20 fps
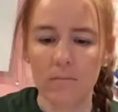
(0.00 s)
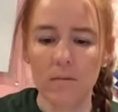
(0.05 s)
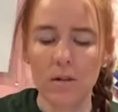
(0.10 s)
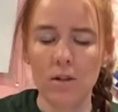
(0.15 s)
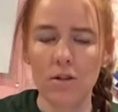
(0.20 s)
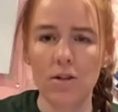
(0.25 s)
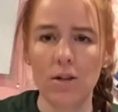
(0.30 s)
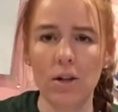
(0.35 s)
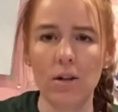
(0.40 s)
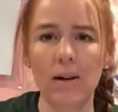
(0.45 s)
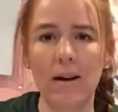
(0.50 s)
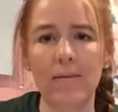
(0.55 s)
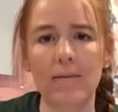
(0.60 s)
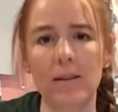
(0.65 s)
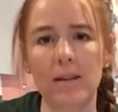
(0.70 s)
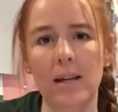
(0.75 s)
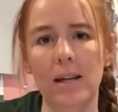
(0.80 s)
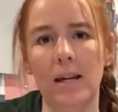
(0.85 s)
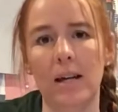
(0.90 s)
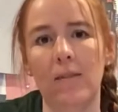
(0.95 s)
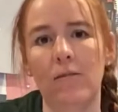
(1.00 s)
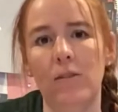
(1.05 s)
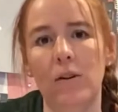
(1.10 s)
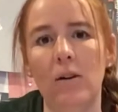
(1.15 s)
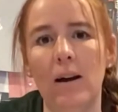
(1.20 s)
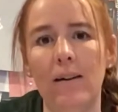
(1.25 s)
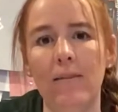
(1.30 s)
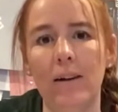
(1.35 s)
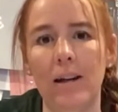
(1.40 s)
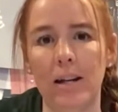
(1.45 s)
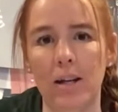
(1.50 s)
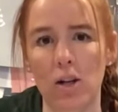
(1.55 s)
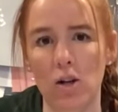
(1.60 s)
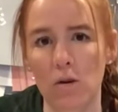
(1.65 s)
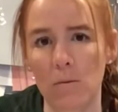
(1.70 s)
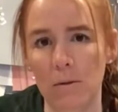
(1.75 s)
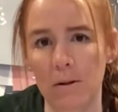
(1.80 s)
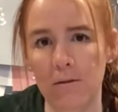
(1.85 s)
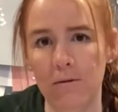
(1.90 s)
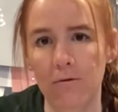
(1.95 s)
So you have to think, if you have a
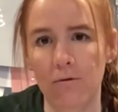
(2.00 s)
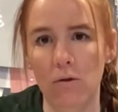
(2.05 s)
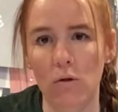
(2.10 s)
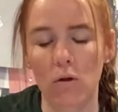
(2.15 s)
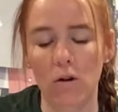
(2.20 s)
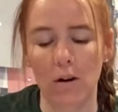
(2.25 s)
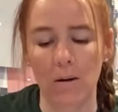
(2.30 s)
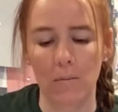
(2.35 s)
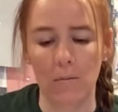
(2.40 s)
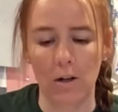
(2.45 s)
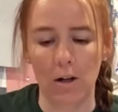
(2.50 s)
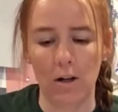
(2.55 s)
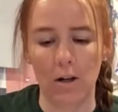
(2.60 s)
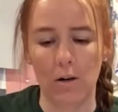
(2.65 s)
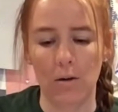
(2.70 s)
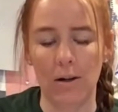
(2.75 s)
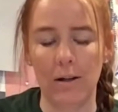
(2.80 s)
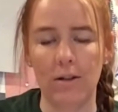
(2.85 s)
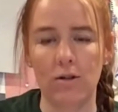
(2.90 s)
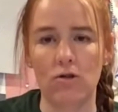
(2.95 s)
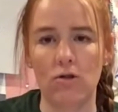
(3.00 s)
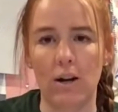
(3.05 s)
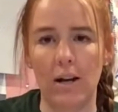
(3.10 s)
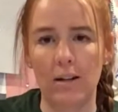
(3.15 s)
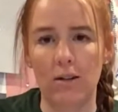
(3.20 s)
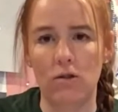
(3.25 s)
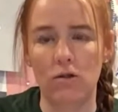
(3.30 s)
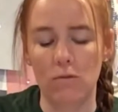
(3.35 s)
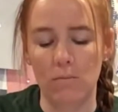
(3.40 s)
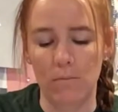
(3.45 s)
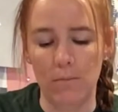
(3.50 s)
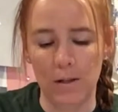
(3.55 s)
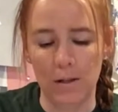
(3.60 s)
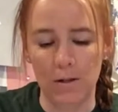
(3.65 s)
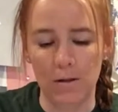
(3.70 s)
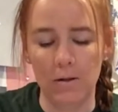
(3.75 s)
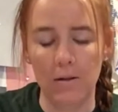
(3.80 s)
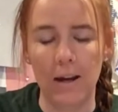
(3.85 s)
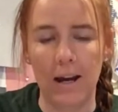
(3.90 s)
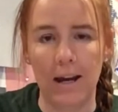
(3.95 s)
human form, we are going to try to
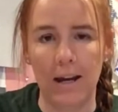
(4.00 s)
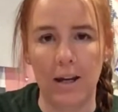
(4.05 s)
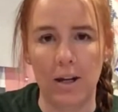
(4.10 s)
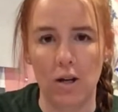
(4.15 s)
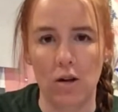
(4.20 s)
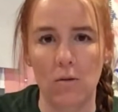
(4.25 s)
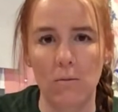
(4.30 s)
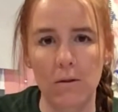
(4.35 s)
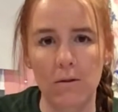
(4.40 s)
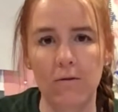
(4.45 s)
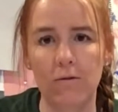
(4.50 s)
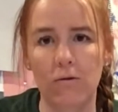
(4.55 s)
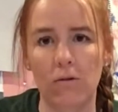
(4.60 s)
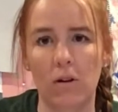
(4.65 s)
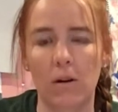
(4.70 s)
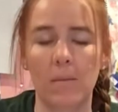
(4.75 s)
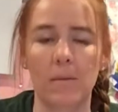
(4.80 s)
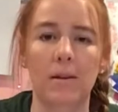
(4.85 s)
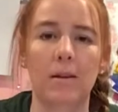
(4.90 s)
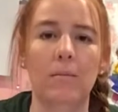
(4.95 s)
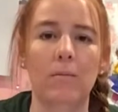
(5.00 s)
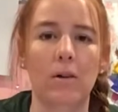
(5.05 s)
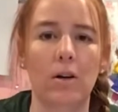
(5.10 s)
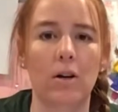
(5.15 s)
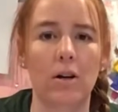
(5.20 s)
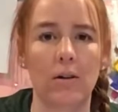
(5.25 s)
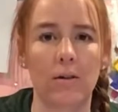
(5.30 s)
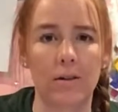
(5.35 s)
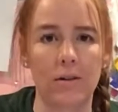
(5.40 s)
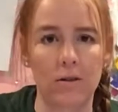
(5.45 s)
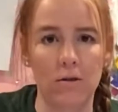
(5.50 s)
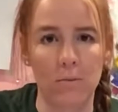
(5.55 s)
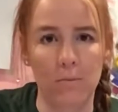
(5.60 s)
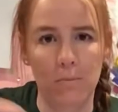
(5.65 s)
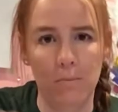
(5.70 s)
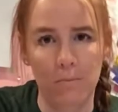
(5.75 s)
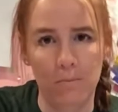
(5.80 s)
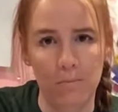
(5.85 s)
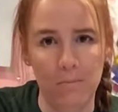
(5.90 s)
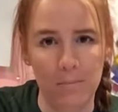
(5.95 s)
build a human form, and then we are going to
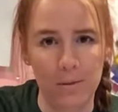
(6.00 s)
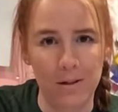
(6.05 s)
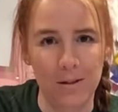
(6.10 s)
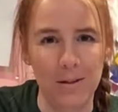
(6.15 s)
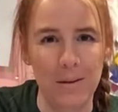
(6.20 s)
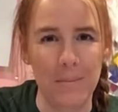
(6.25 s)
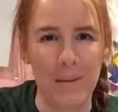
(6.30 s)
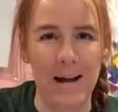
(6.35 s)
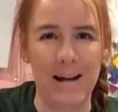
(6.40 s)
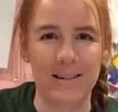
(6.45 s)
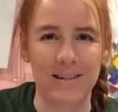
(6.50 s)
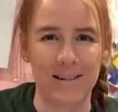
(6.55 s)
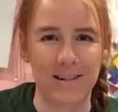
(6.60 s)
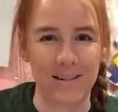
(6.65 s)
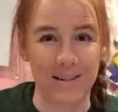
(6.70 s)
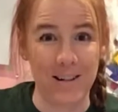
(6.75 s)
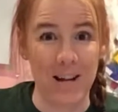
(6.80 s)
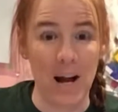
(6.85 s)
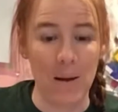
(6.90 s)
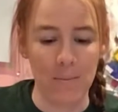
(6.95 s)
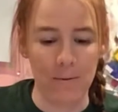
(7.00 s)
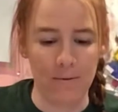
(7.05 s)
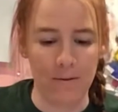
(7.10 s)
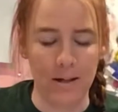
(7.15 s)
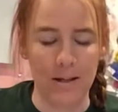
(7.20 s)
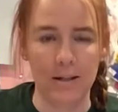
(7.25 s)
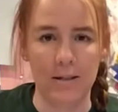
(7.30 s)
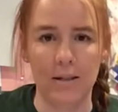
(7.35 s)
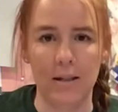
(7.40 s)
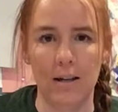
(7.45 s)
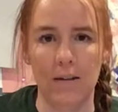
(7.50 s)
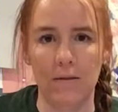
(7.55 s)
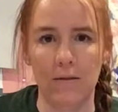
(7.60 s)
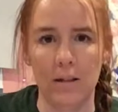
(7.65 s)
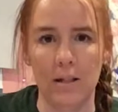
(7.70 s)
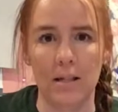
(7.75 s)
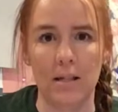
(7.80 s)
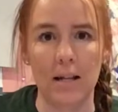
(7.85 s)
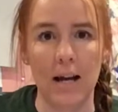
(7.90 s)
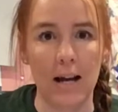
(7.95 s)
build the mask on top of it instead of
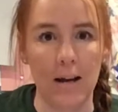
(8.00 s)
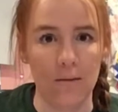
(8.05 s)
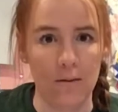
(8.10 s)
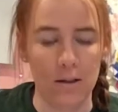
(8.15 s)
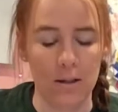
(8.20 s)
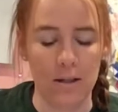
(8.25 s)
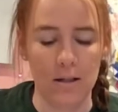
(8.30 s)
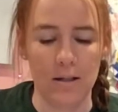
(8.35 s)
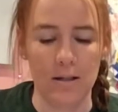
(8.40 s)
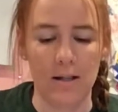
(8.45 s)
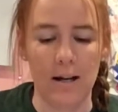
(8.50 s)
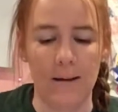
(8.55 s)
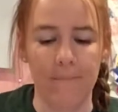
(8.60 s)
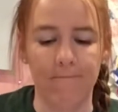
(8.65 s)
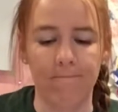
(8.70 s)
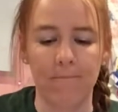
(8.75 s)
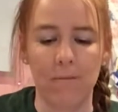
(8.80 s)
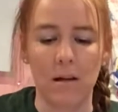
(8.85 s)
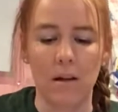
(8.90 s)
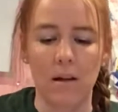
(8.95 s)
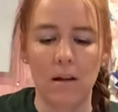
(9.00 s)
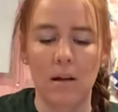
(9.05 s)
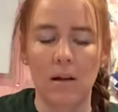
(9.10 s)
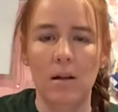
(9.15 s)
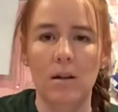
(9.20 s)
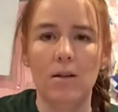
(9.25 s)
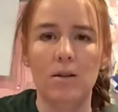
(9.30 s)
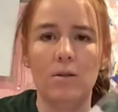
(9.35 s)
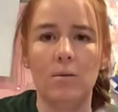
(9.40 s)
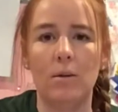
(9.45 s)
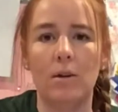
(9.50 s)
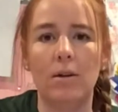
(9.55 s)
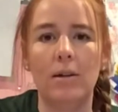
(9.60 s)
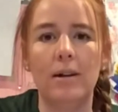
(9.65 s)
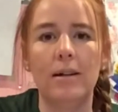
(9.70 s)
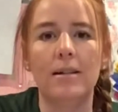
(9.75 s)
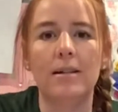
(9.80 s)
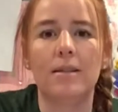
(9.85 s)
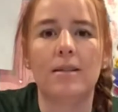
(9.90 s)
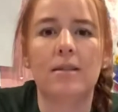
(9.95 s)
inside of it this time. We're going
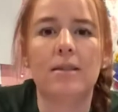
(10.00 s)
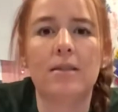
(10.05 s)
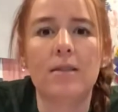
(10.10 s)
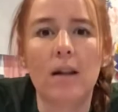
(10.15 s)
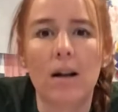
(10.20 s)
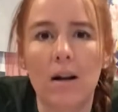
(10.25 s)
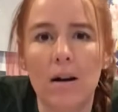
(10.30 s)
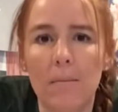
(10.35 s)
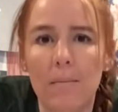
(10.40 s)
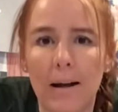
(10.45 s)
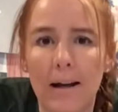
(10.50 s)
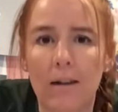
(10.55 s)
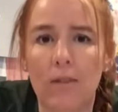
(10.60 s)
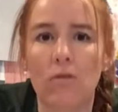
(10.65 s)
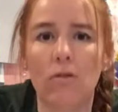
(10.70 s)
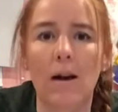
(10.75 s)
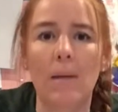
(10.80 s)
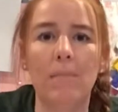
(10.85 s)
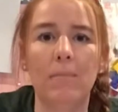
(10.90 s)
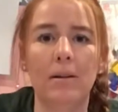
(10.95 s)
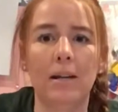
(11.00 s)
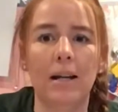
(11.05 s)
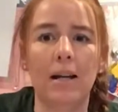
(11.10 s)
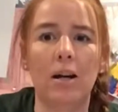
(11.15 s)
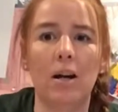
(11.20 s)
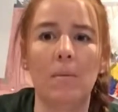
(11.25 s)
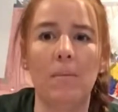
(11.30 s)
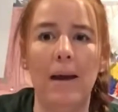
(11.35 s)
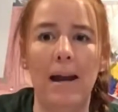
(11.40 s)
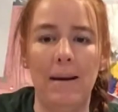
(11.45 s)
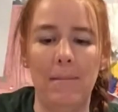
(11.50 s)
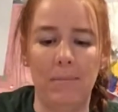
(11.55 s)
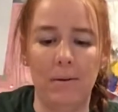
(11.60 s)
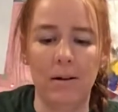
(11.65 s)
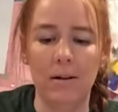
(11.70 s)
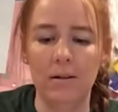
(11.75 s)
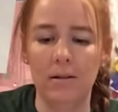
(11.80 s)
to start by crumpling our paper,